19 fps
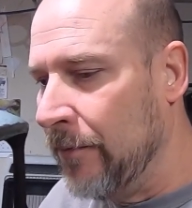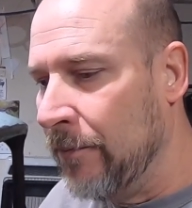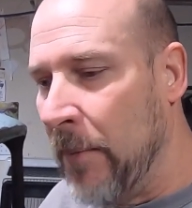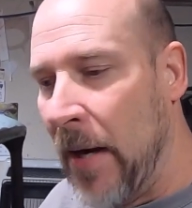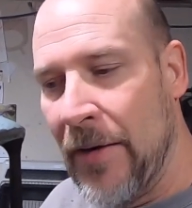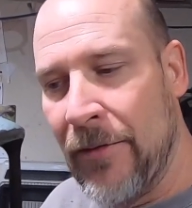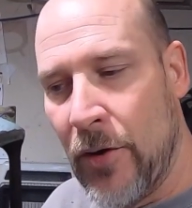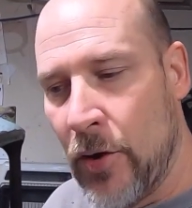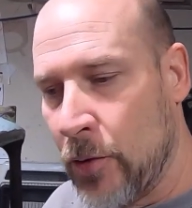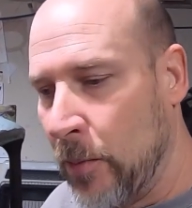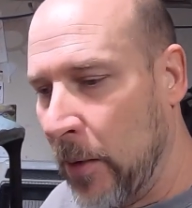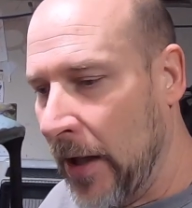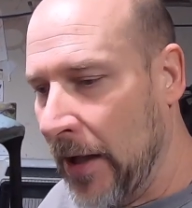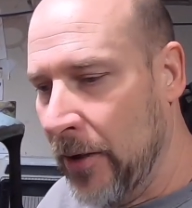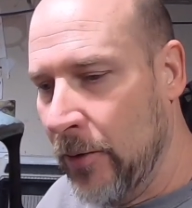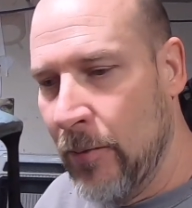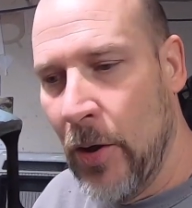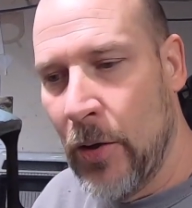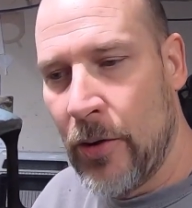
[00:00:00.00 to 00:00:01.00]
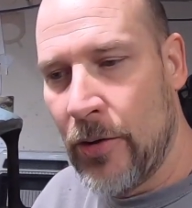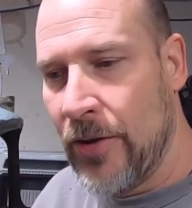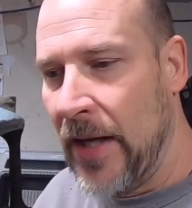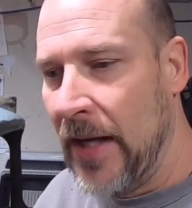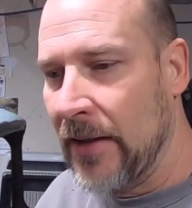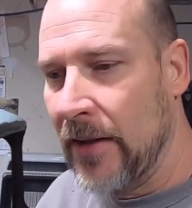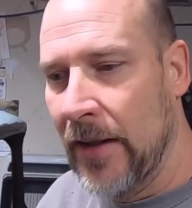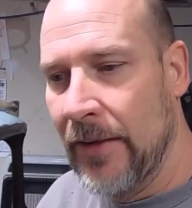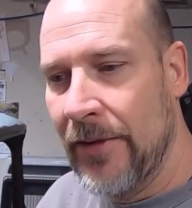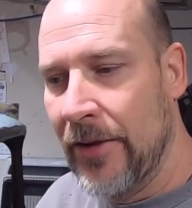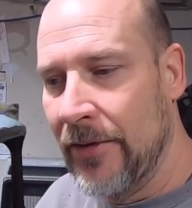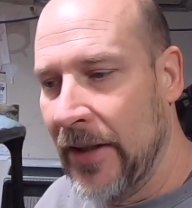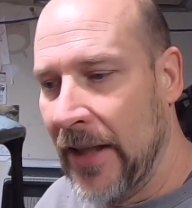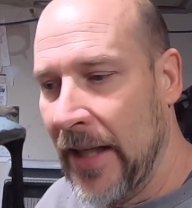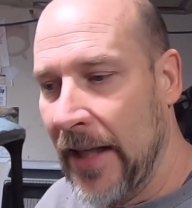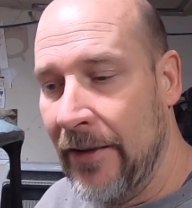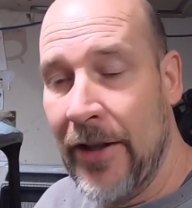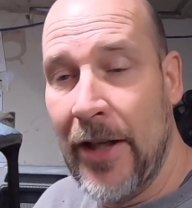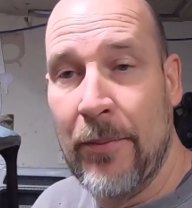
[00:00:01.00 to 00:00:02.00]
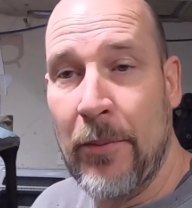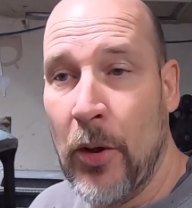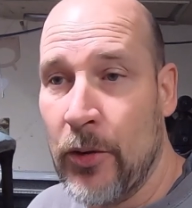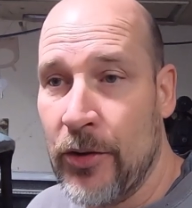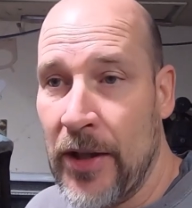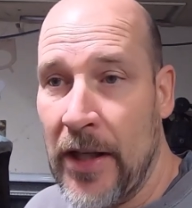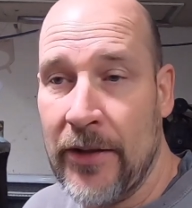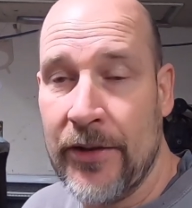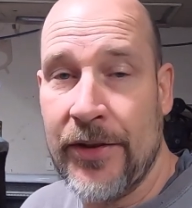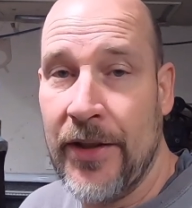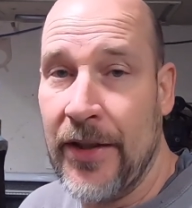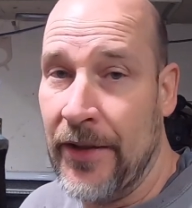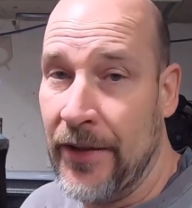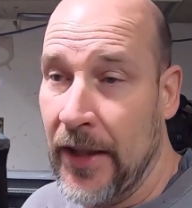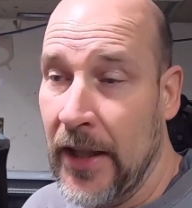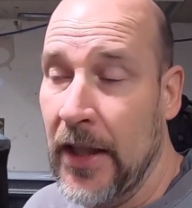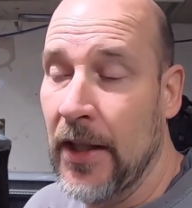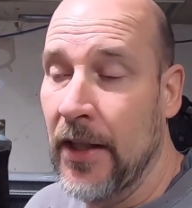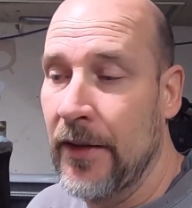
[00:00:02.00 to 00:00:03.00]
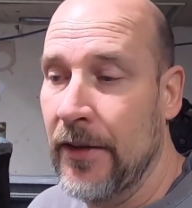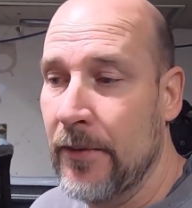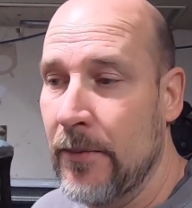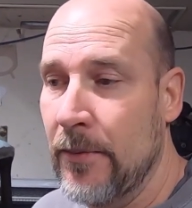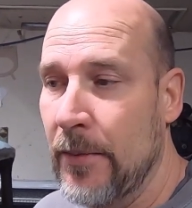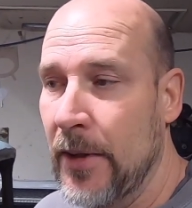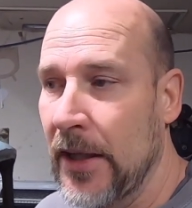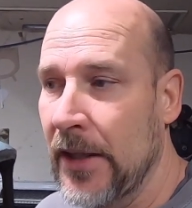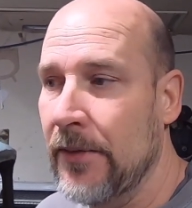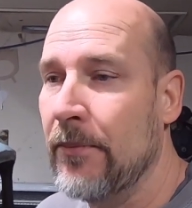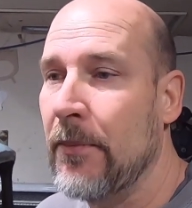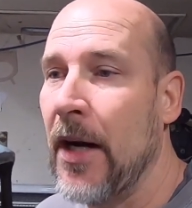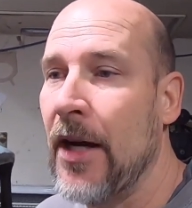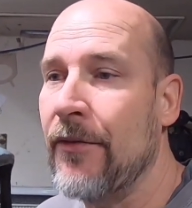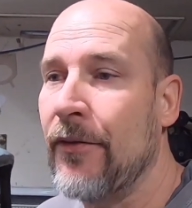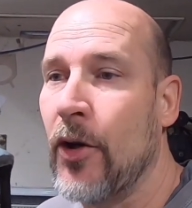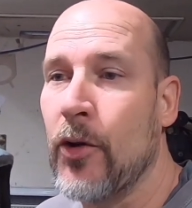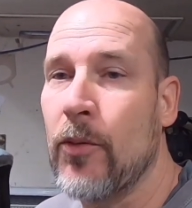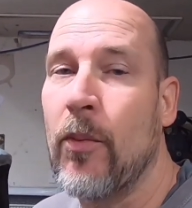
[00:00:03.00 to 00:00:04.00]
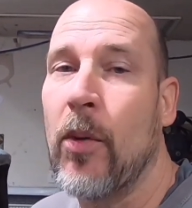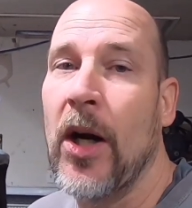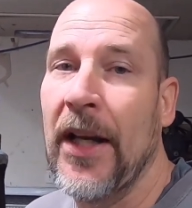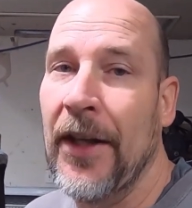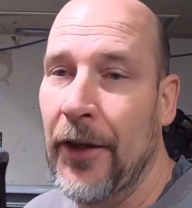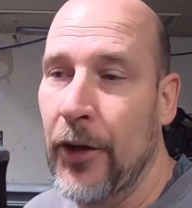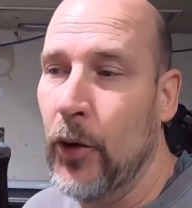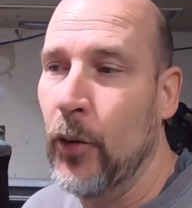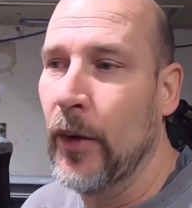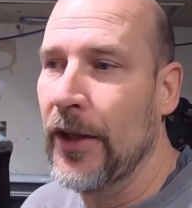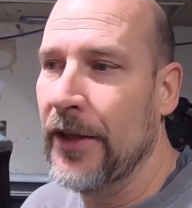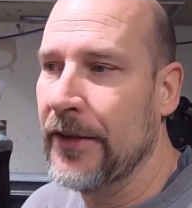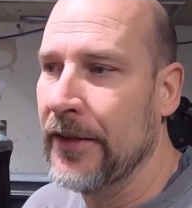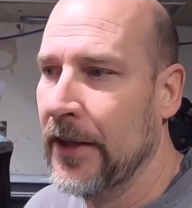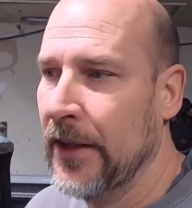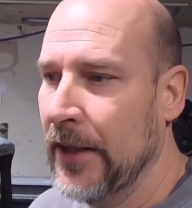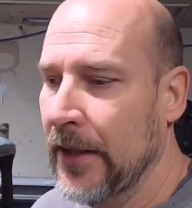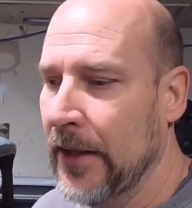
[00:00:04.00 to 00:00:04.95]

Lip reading: My first brand new motorcycle I've ever had. I've had motorcycles since I was a kid, but my first brand new one.